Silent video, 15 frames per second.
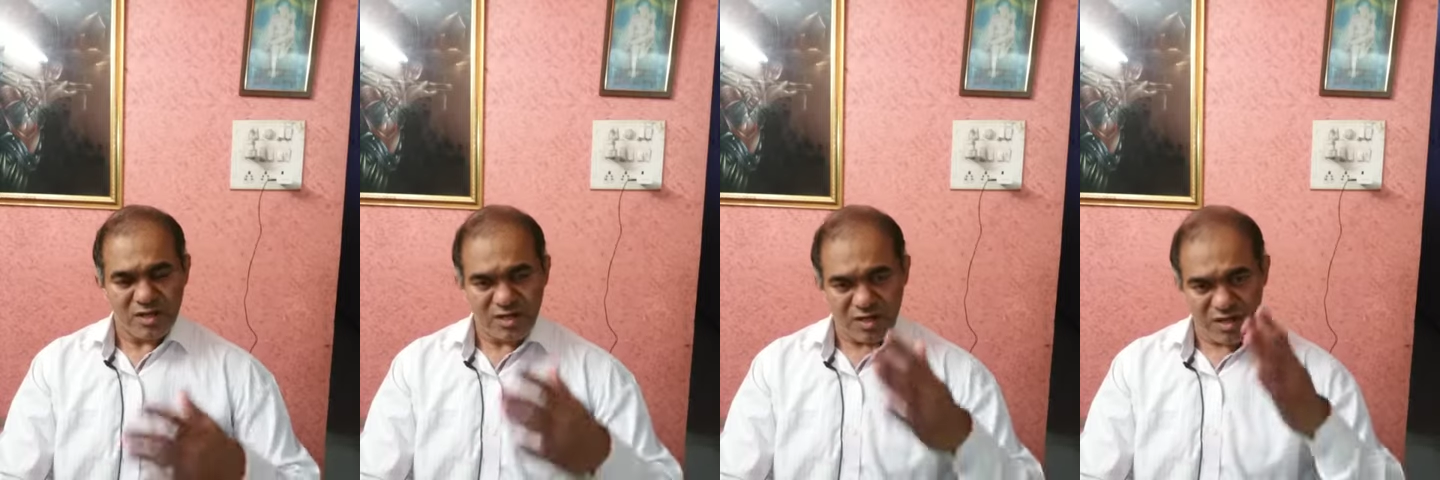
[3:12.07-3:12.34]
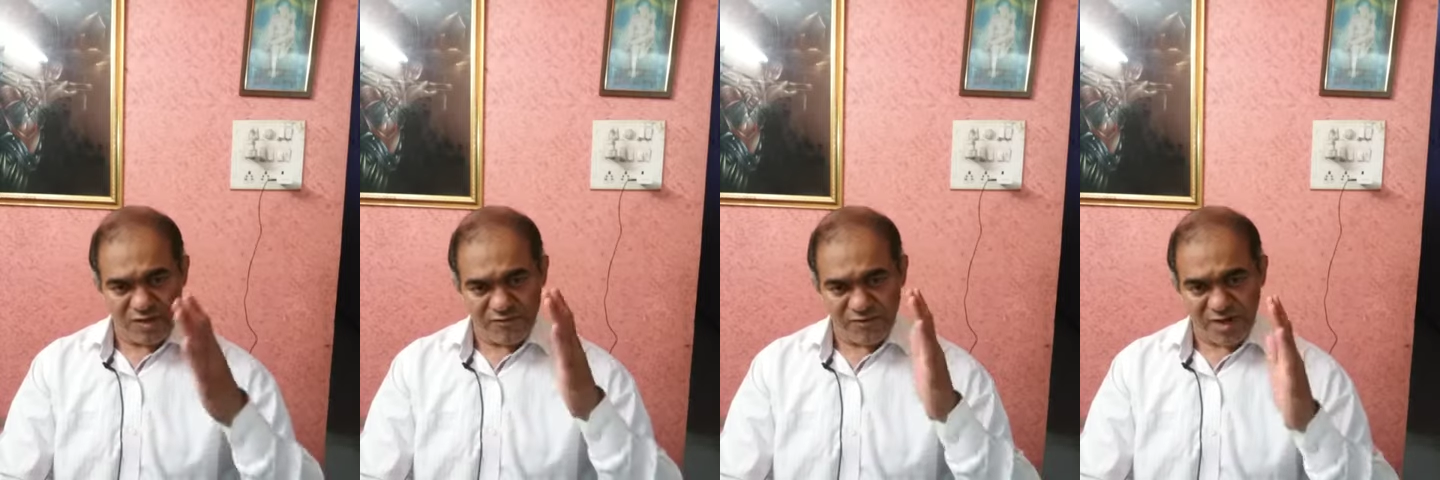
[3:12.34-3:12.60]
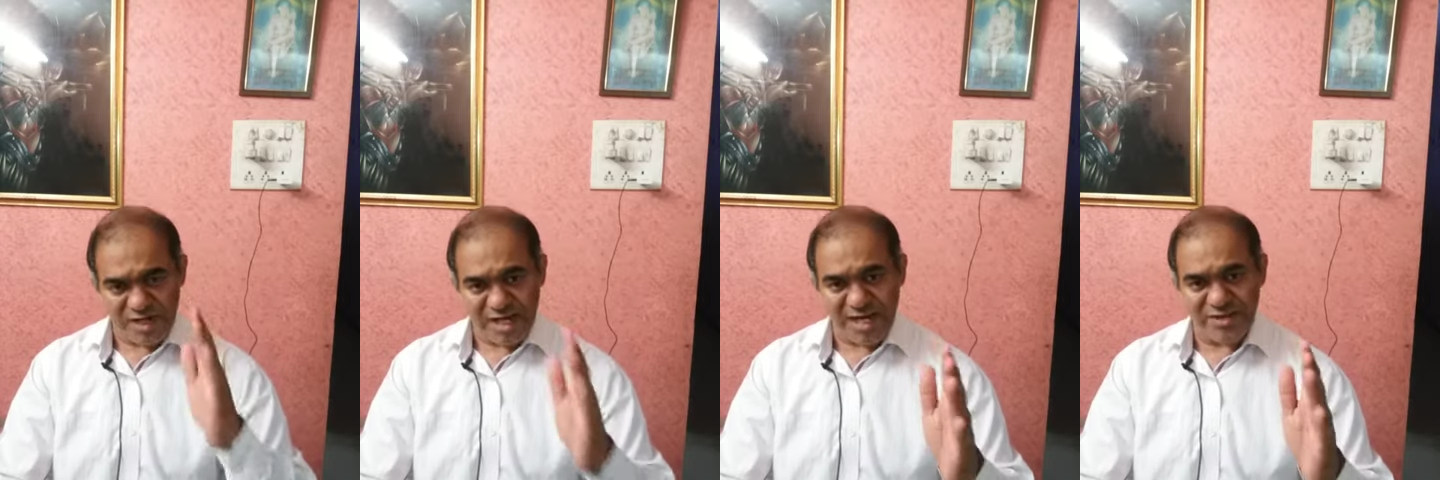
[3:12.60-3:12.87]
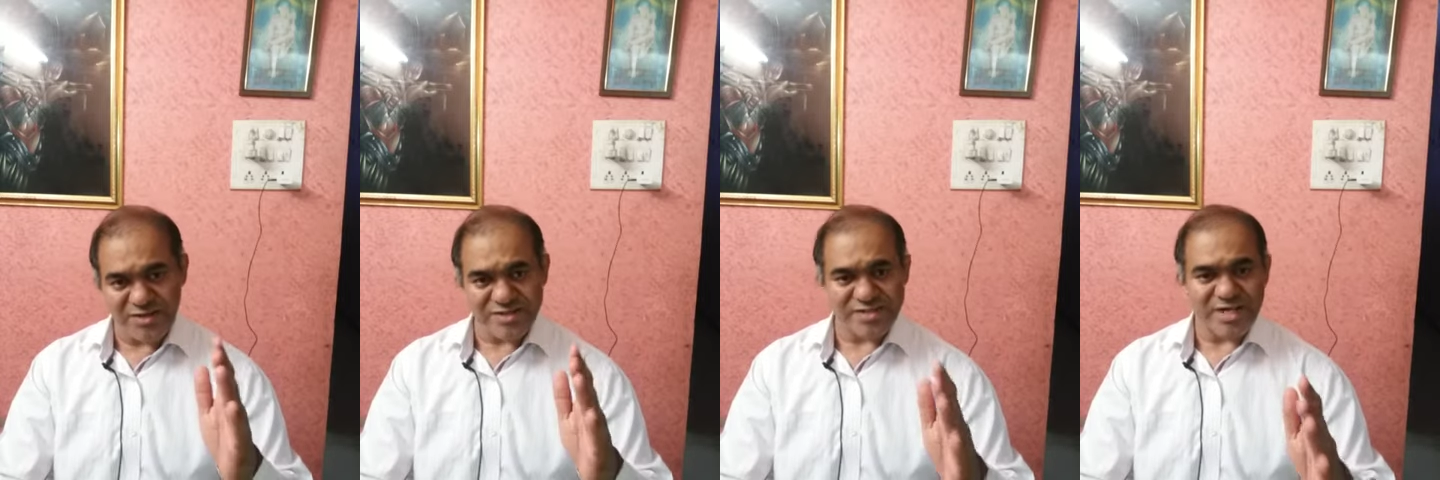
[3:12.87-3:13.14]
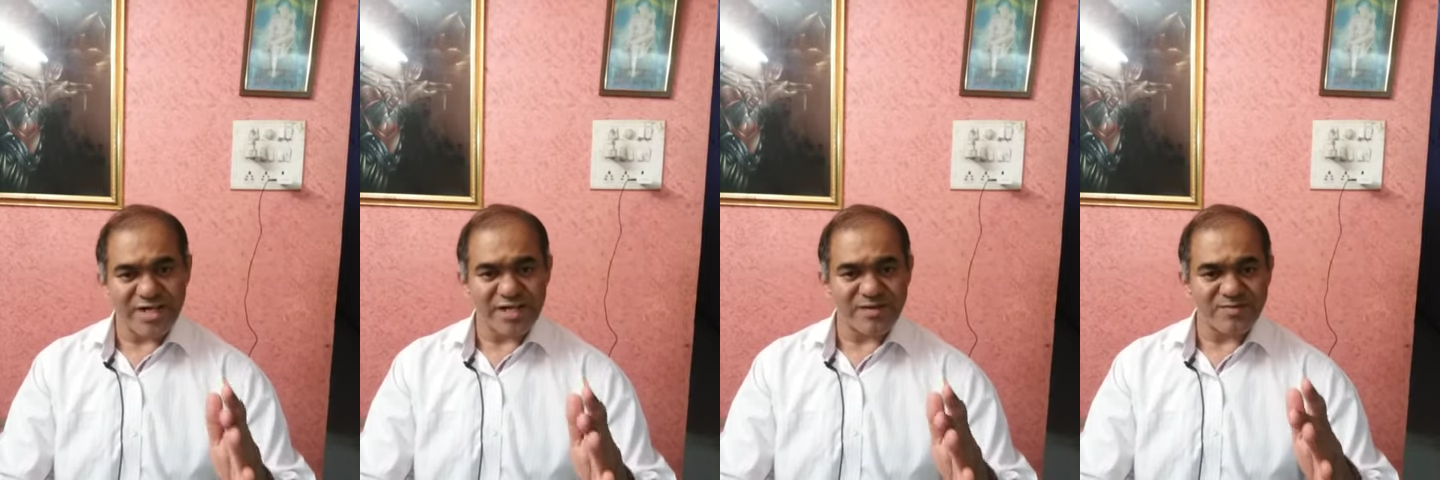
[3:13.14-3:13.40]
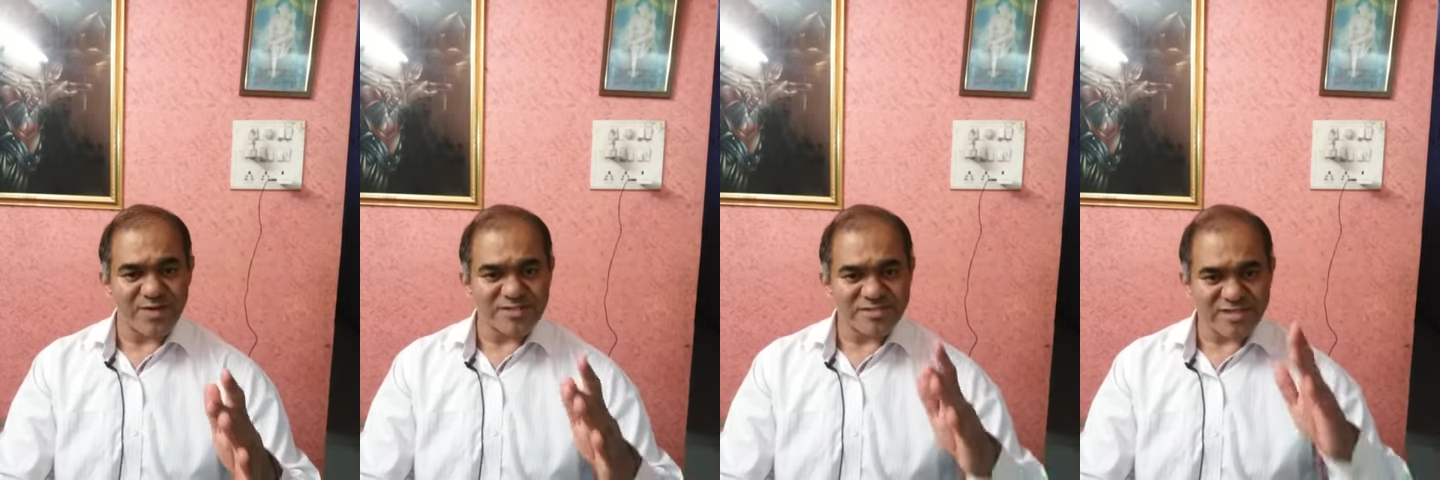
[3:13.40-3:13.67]
If a kinesthetic
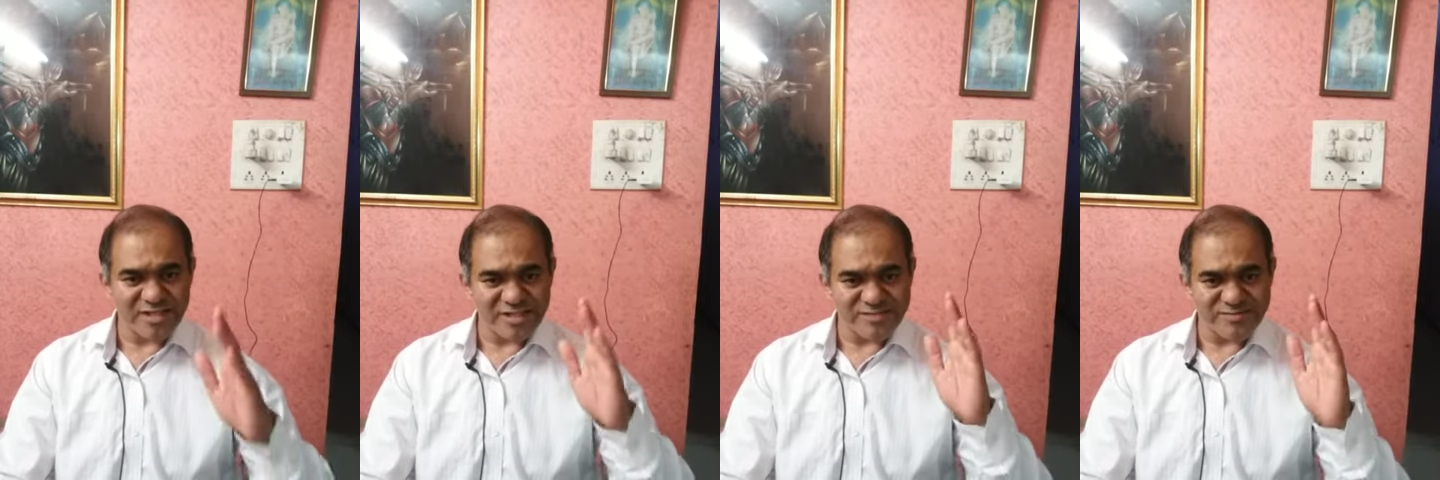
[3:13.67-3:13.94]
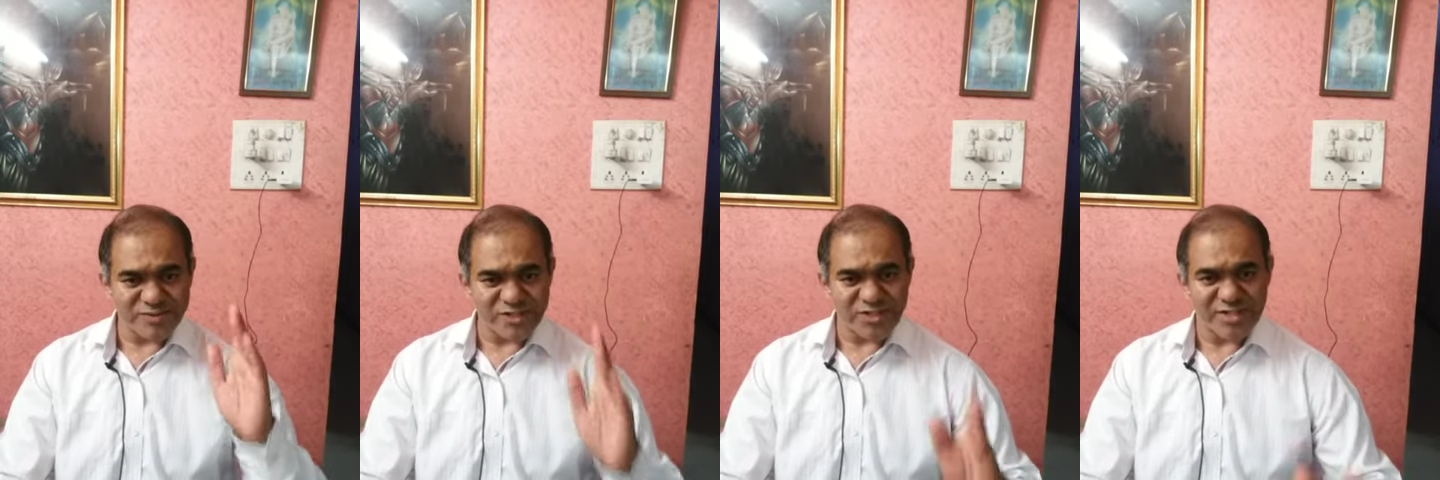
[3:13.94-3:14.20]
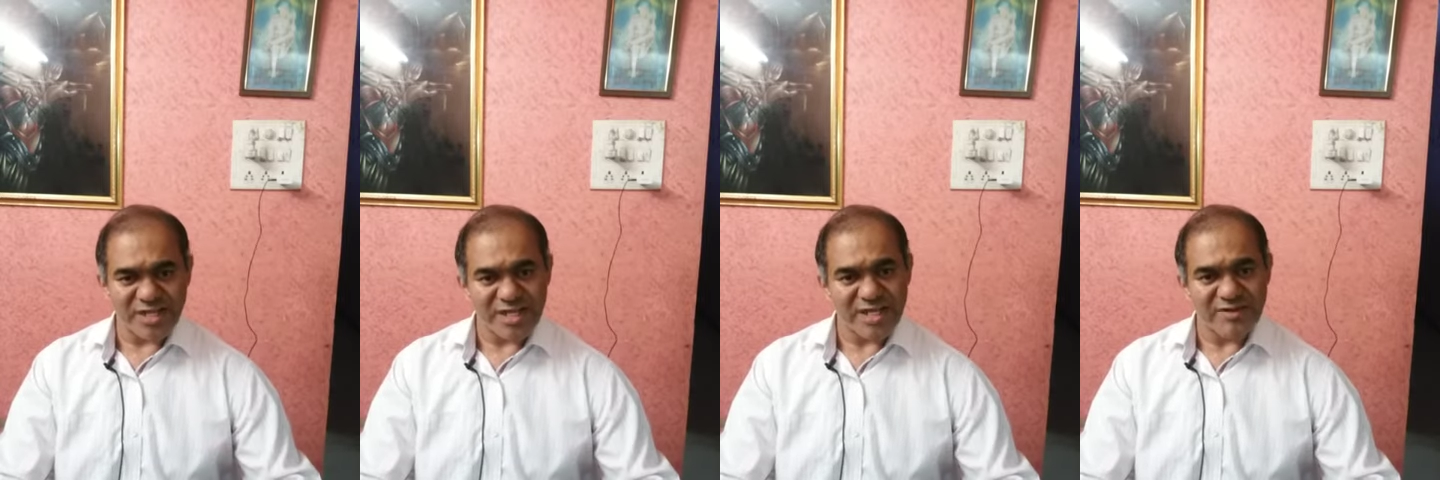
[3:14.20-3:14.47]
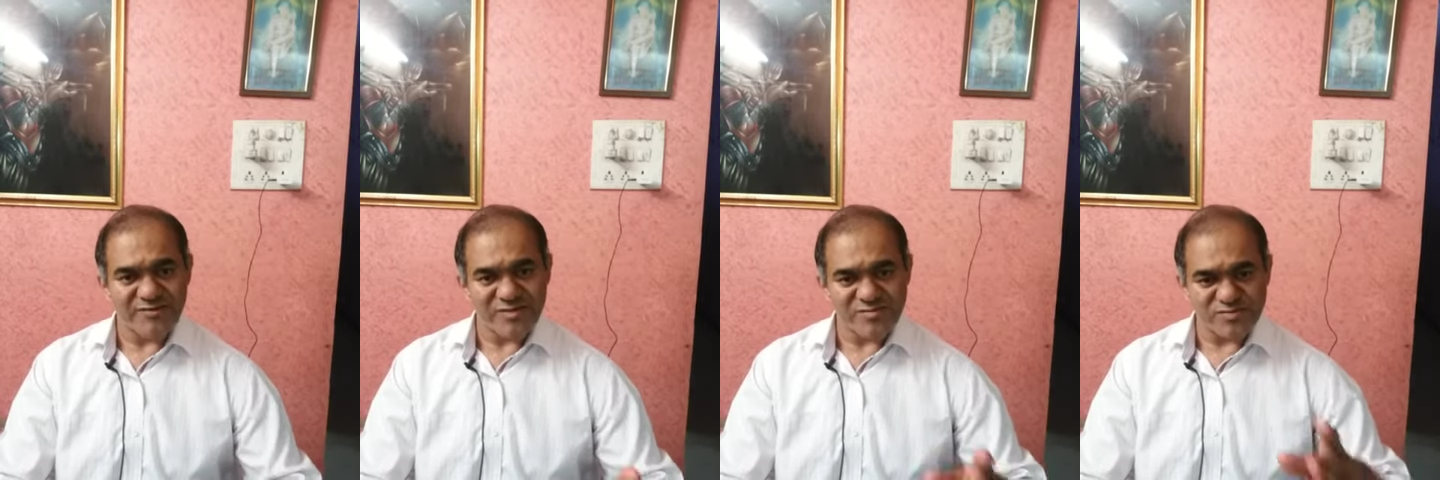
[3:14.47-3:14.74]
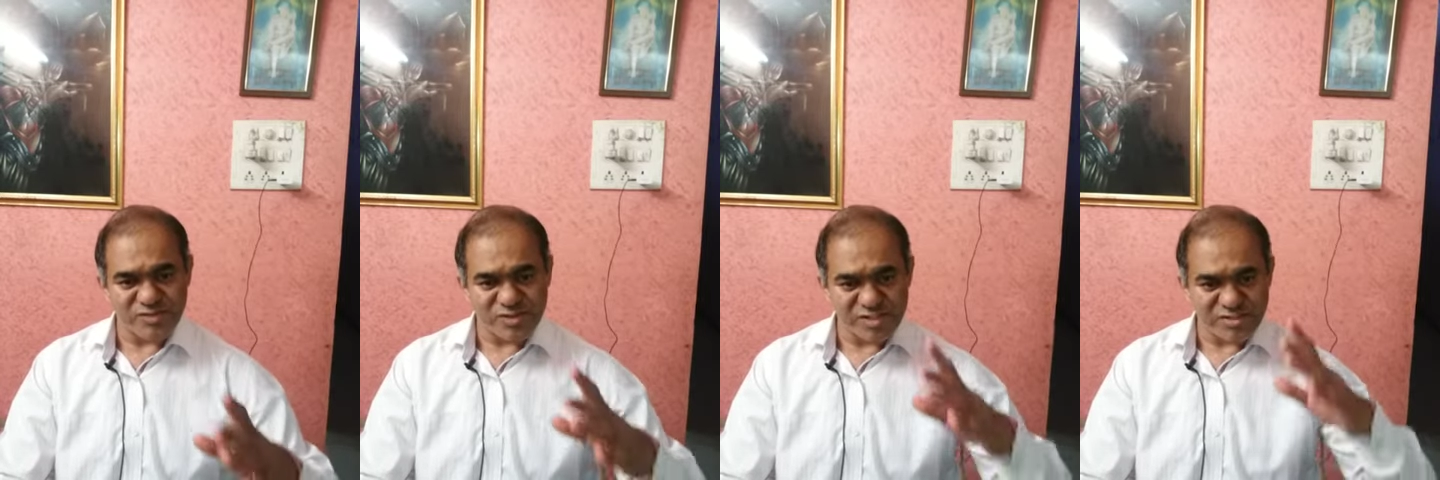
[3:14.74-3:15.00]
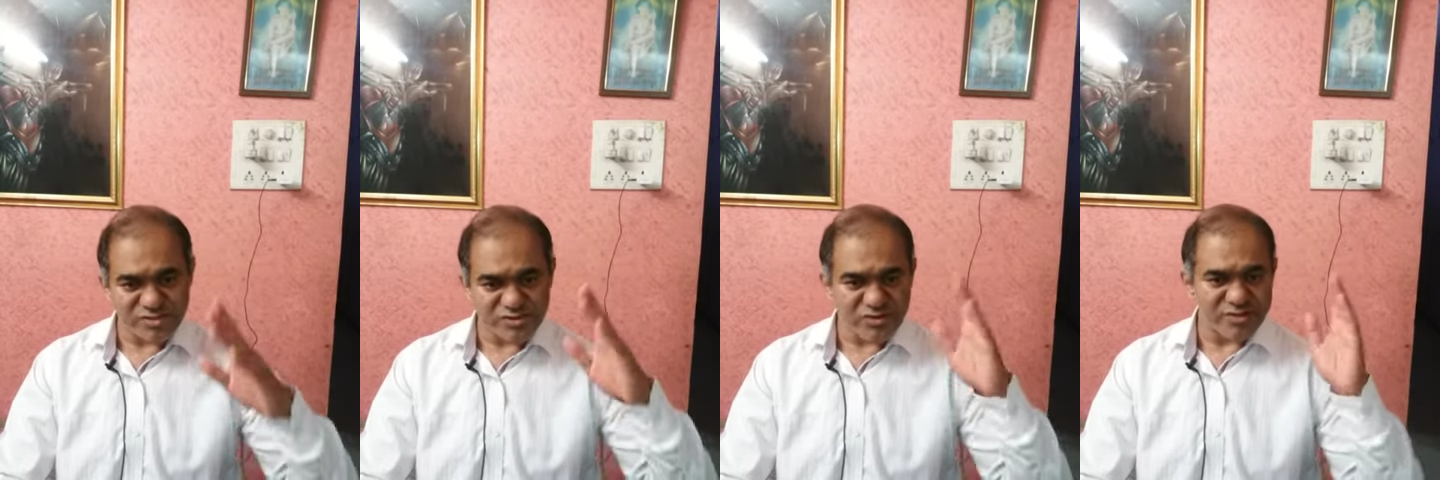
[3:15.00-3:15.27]
person is breathing, he will breathe
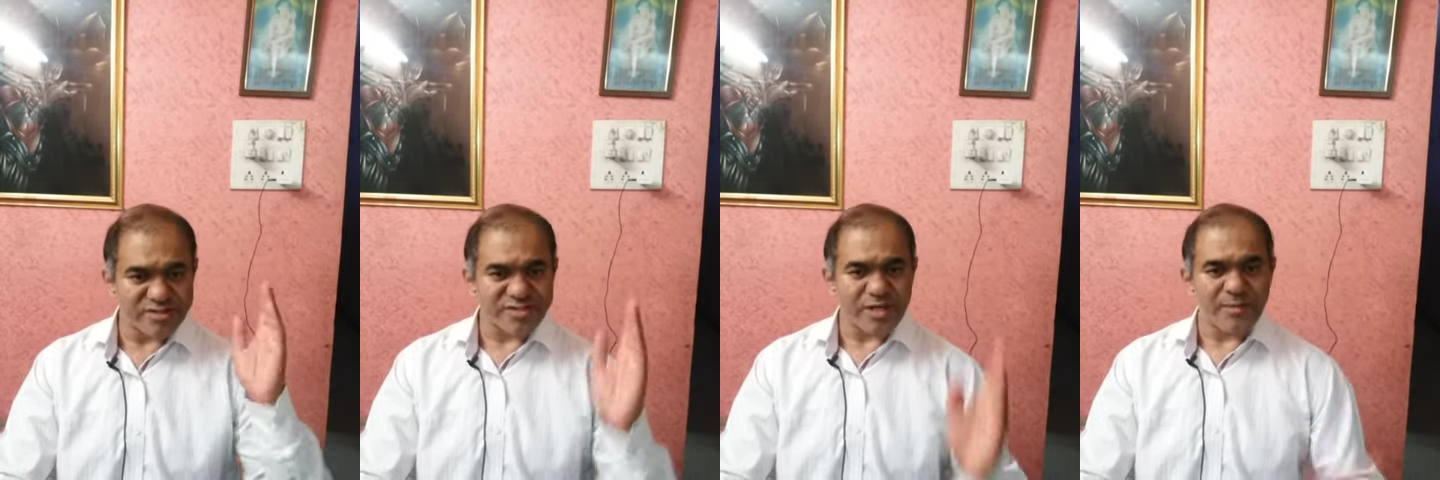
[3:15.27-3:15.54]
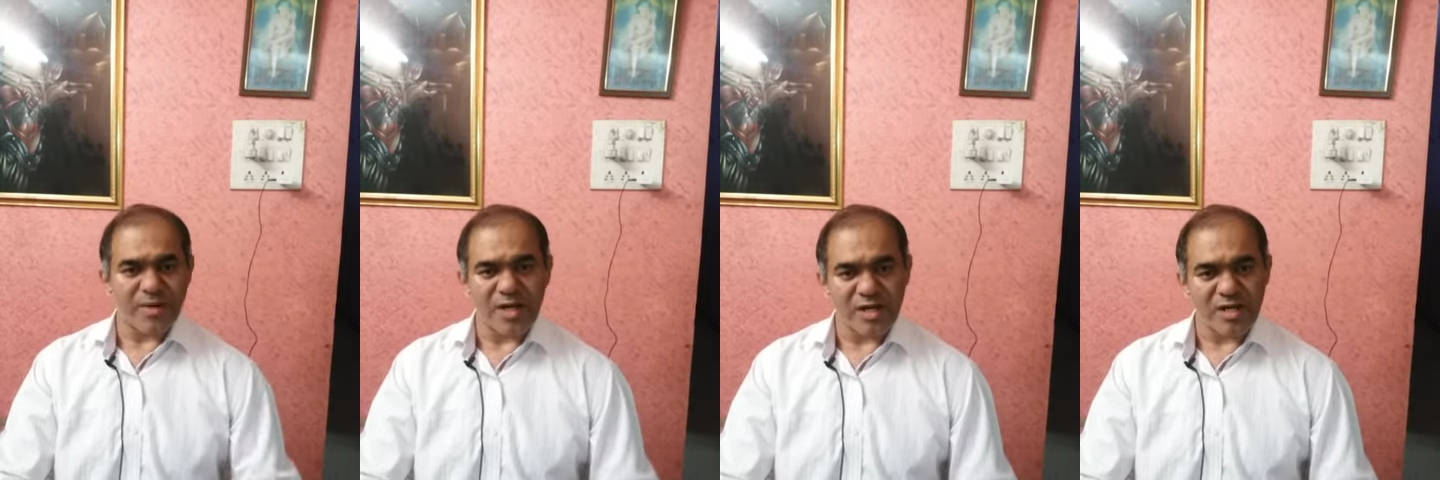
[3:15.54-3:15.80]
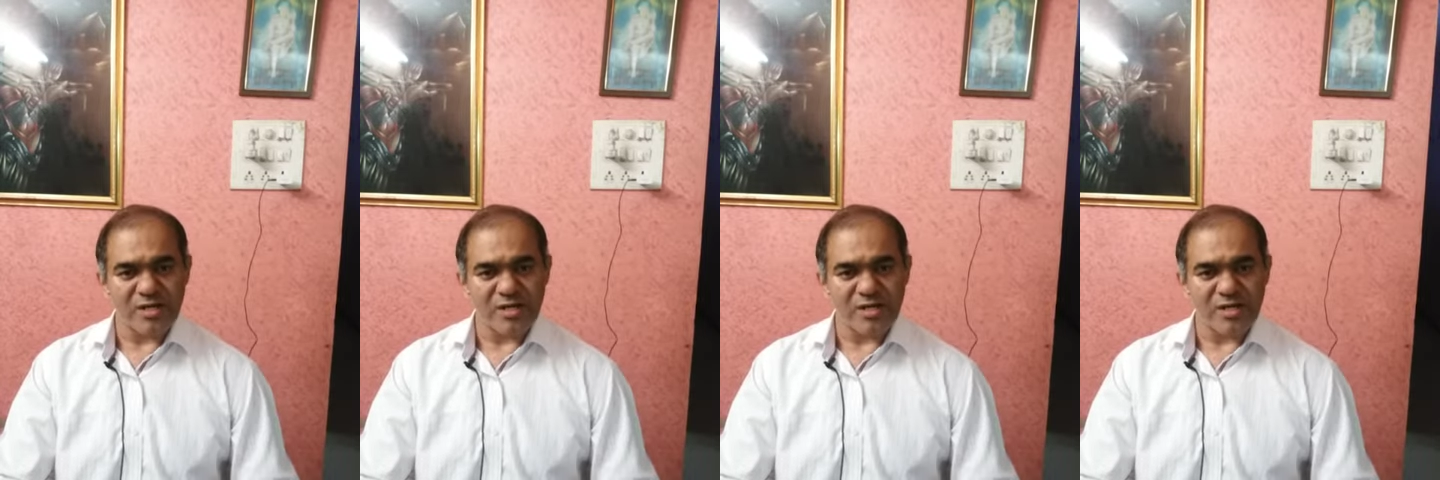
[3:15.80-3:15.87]
through his stomach.